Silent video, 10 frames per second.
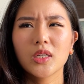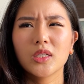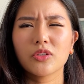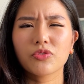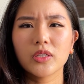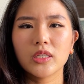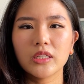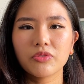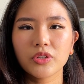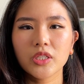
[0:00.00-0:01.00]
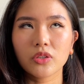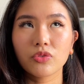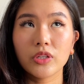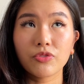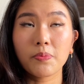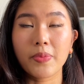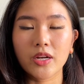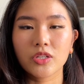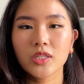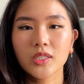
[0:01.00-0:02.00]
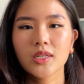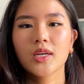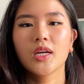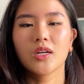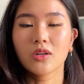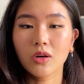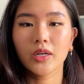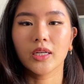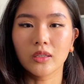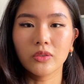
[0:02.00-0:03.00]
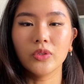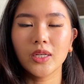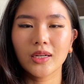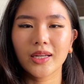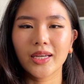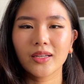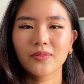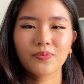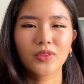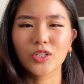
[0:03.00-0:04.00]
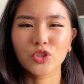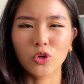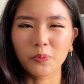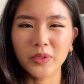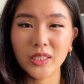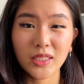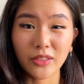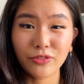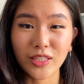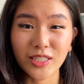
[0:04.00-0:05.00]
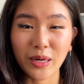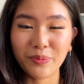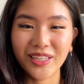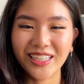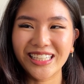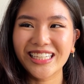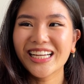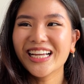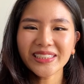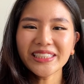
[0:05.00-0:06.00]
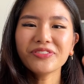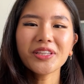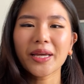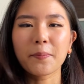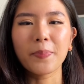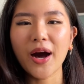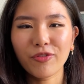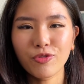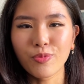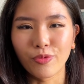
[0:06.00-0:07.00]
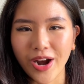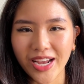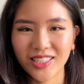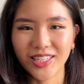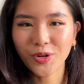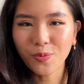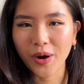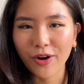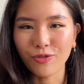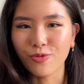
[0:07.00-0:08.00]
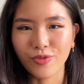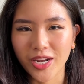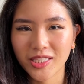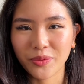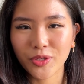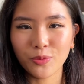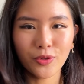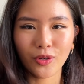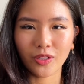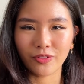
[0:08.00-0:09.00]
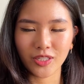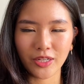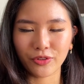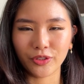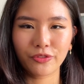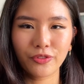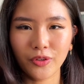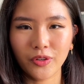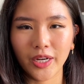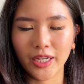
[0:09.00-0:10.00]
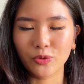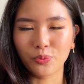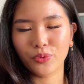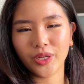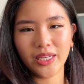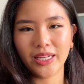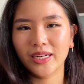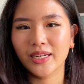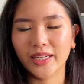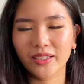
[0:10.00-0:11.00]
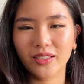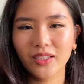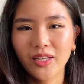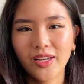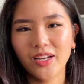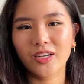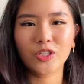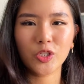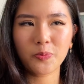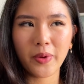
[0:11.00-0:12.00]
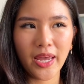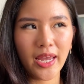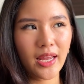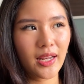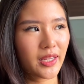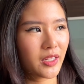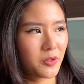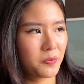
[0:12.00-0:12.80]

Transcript: different deliveries or 3 different batches, not including like the Shopee stuff that's coming in. Even like bathroom racks, there are no bathroom racks. Like we had to put all of our stuff on the floor. I had to bring in like a spare like